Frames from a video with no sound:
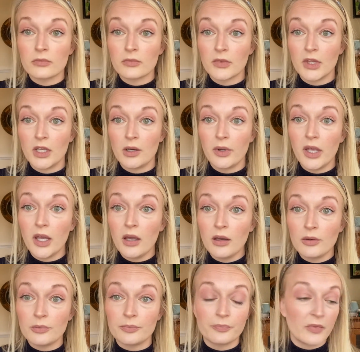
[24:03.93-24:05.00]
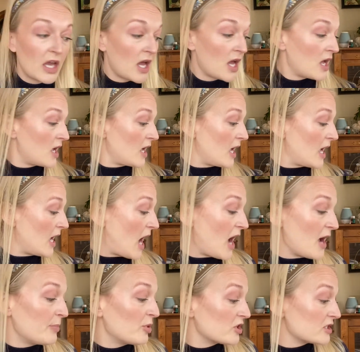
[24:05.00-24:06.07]
There we go. I
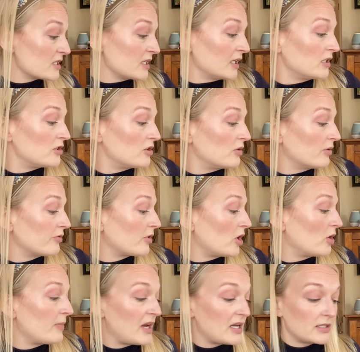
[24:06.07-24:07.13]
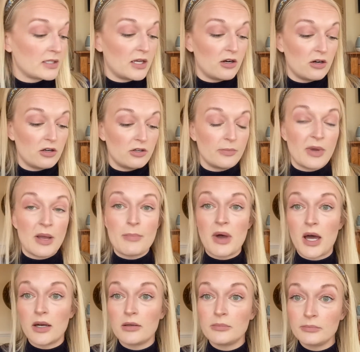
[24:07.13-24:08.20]
personally don't throw mascara on my
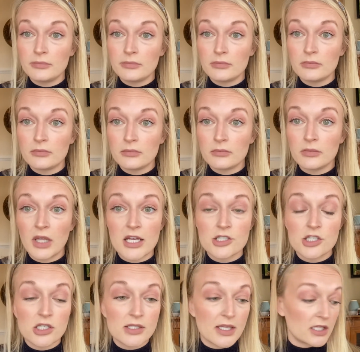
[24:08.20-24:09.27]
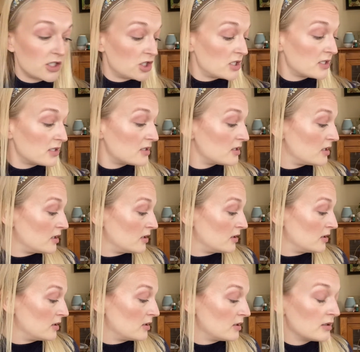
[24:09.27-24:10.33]
bottom lashes. That's just
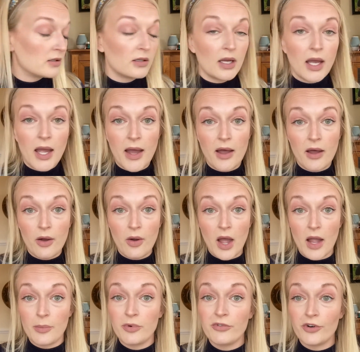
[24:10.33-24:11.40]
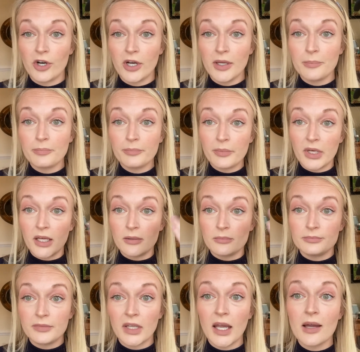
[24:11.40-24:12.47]
how I prefer it, but
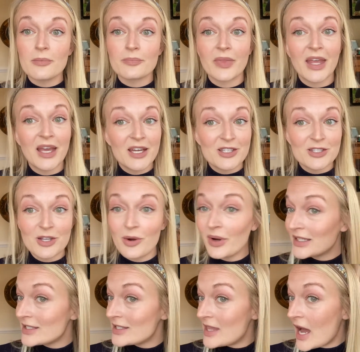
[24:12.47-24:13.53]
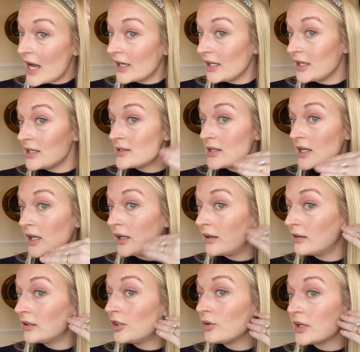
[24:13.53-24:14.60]
yeah. So it's that easy.
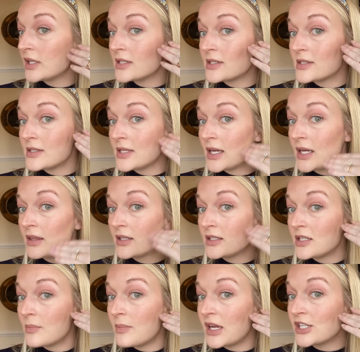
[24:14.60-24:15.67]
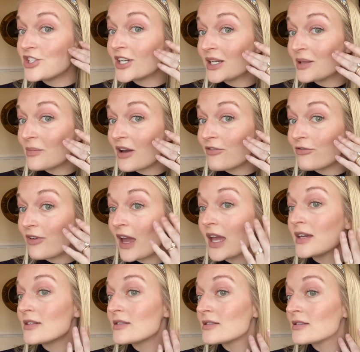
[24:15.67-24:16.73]
You can see the dimension in my
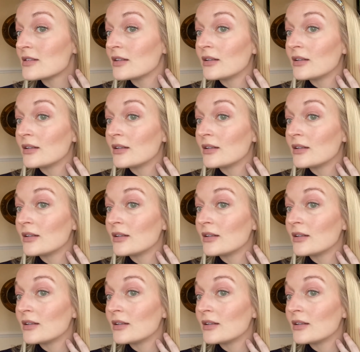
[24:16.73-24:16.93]
face